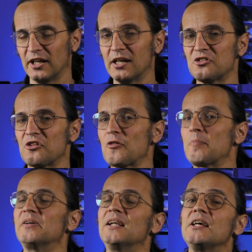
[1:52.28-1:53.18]
is that the
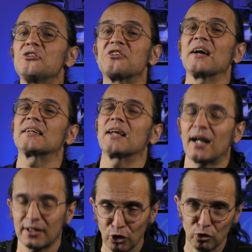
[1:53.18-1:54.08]
police
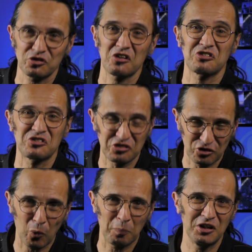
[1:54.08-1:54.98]
cannot
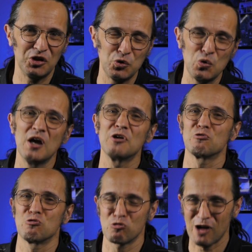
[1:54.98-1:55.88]
stop you
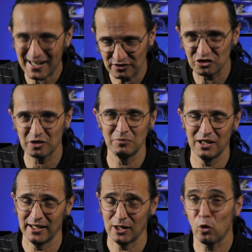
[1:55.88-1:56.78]

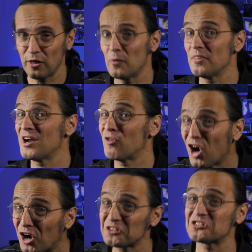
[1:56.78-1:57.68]
randomly, although there
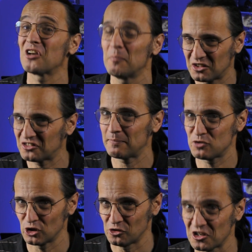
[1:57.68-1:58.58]
are some
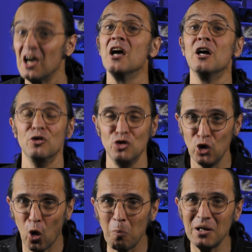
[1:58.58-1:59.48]
exceptions.
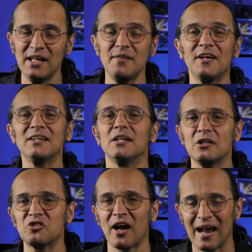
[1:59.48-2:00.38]
Normally, they
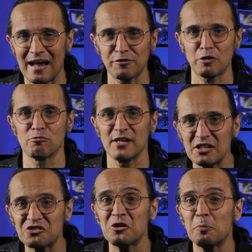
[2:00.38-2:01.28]
need to have
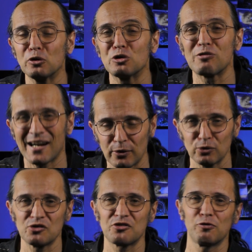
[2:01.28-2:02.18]
reasonable
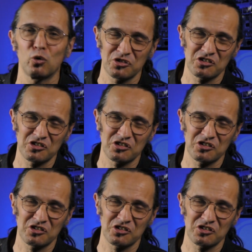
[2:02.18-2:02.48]
grounds for